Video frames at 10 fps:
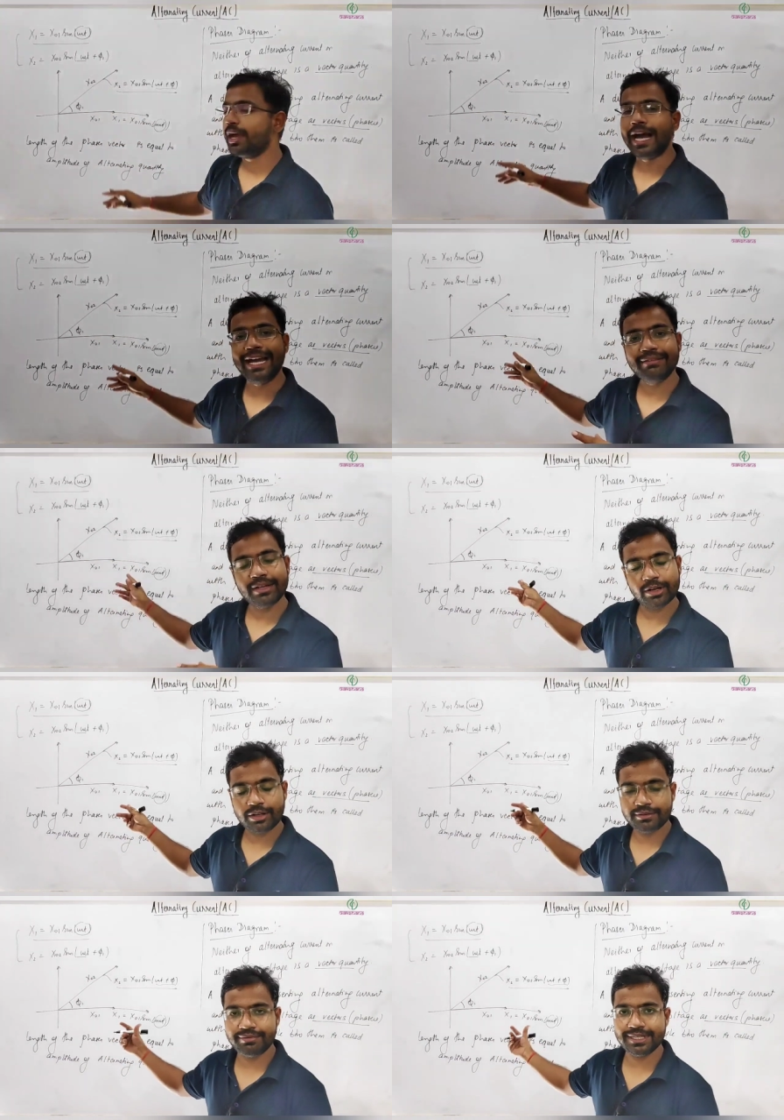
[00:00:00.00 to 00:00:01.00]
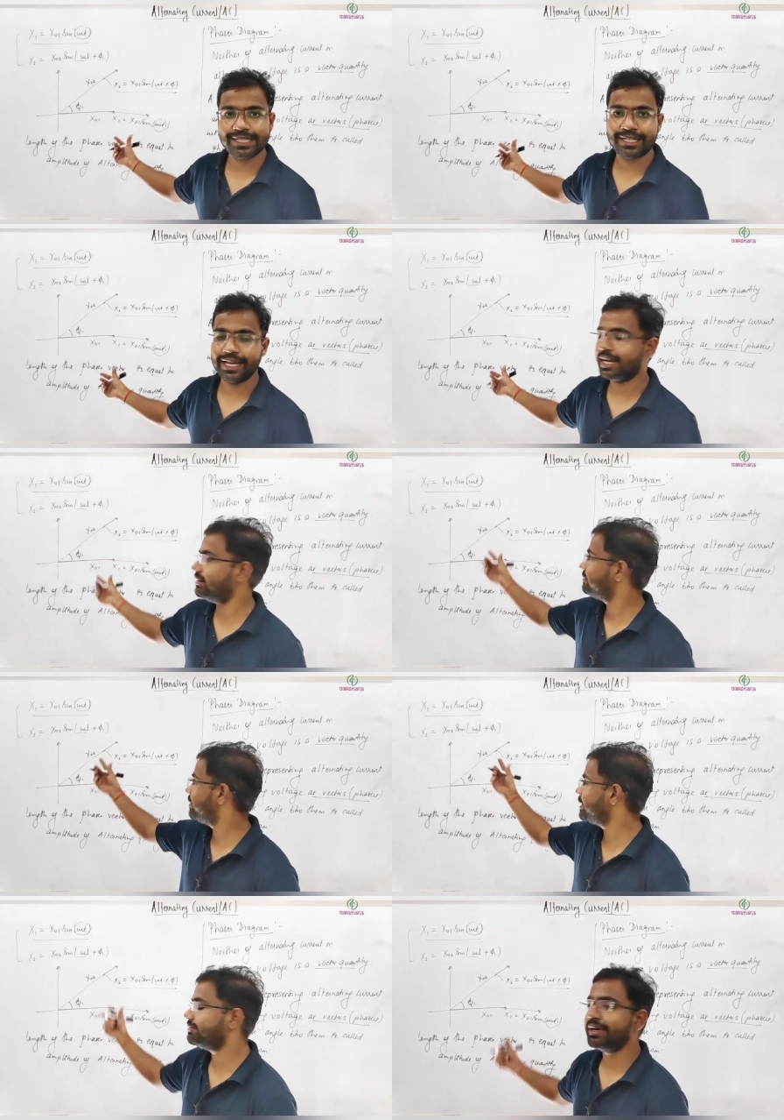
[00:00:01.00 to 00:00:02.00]
I will draw the phasor diagram for
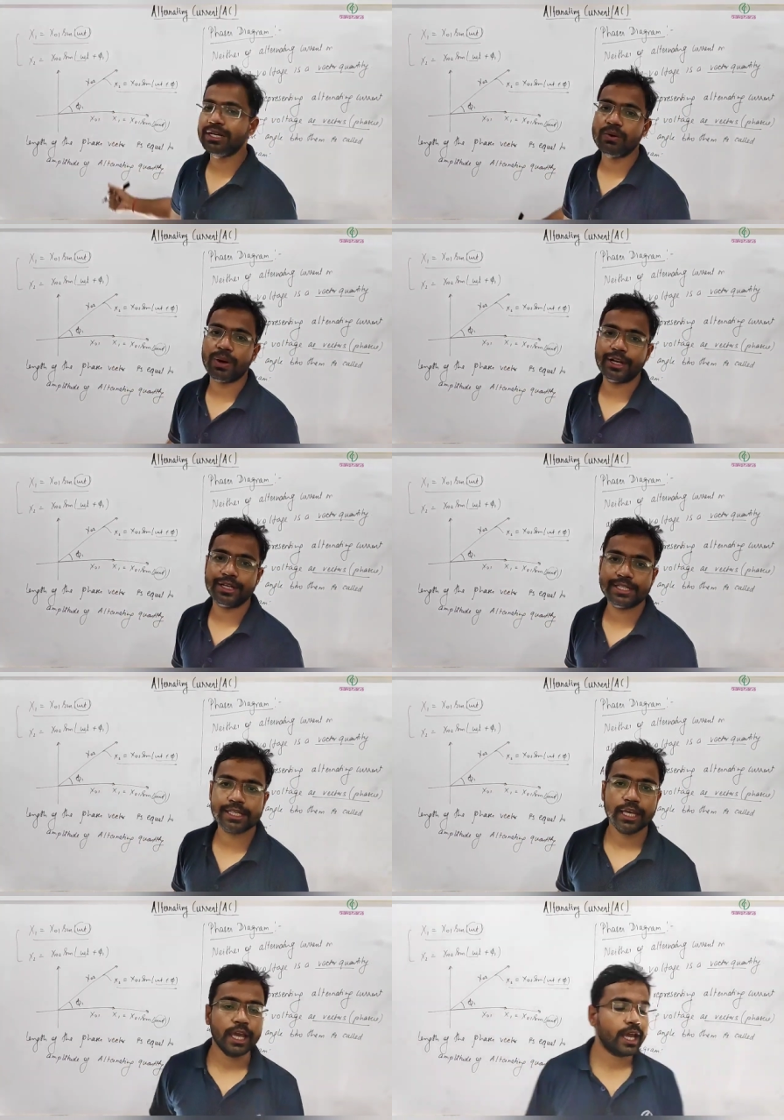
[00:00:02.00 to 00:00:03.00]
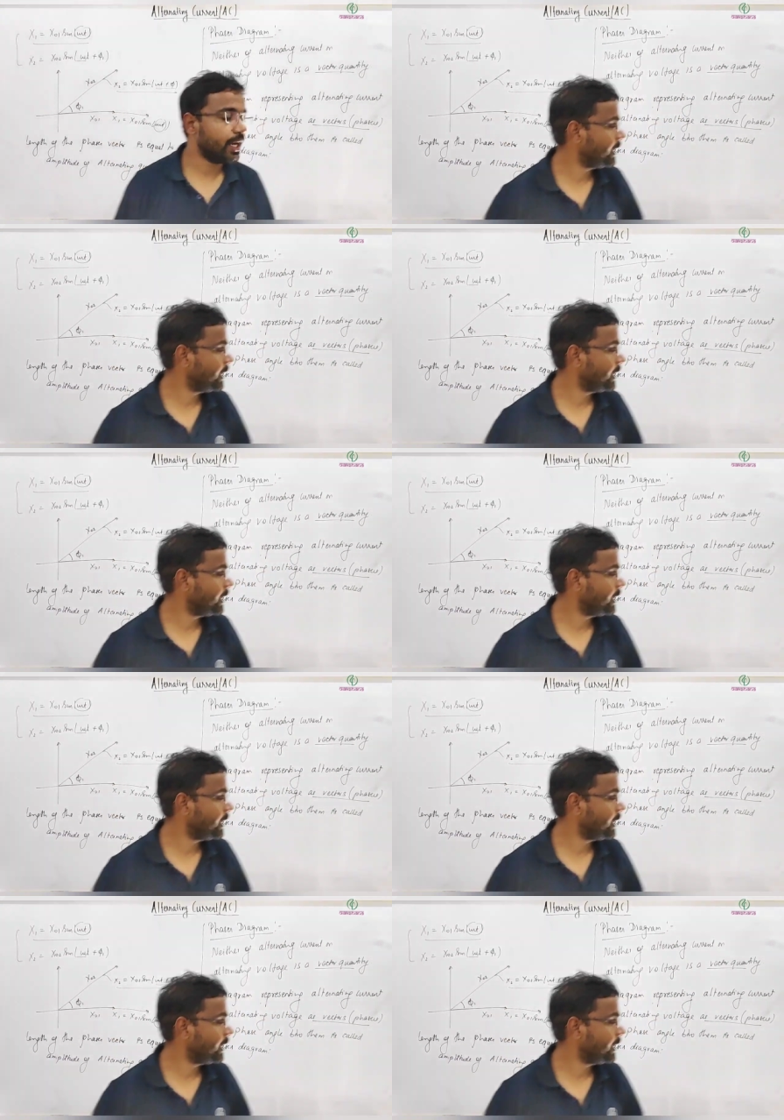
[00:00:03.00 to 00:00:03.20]
different quantities, and